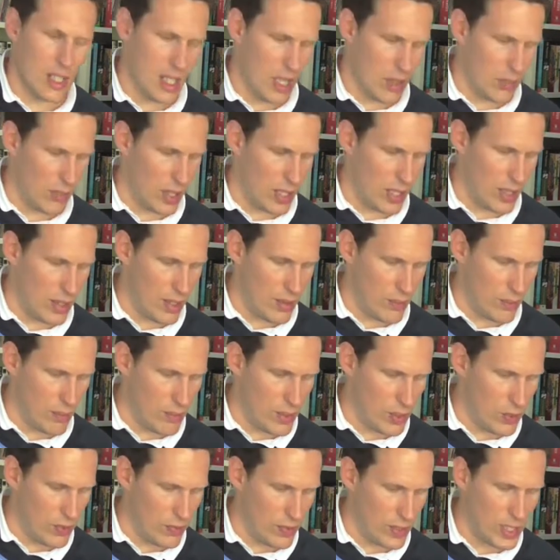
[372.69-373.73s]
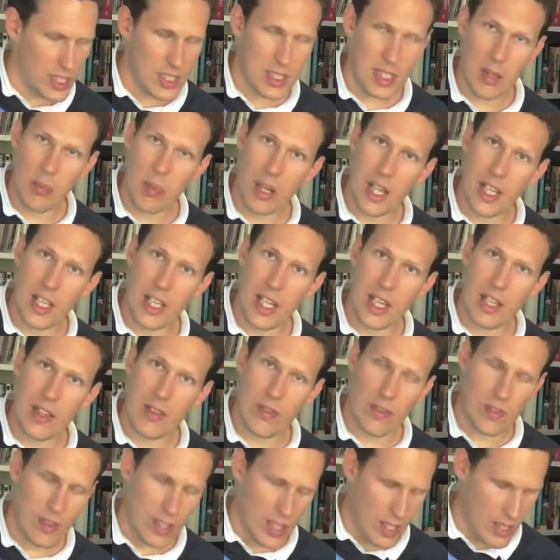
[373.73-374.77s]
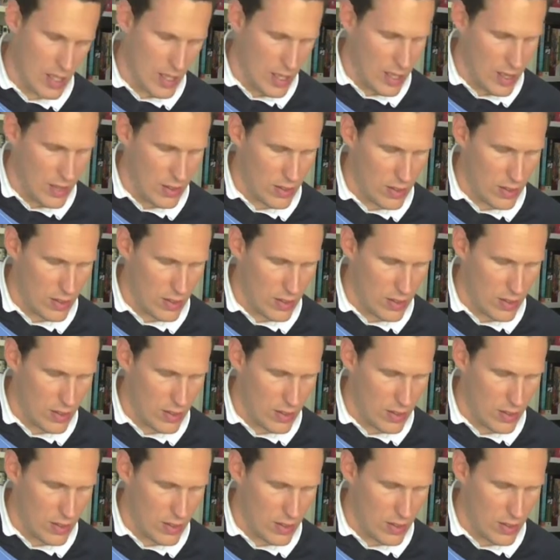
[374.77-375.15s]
And my middle finger is going to play the 8th fret,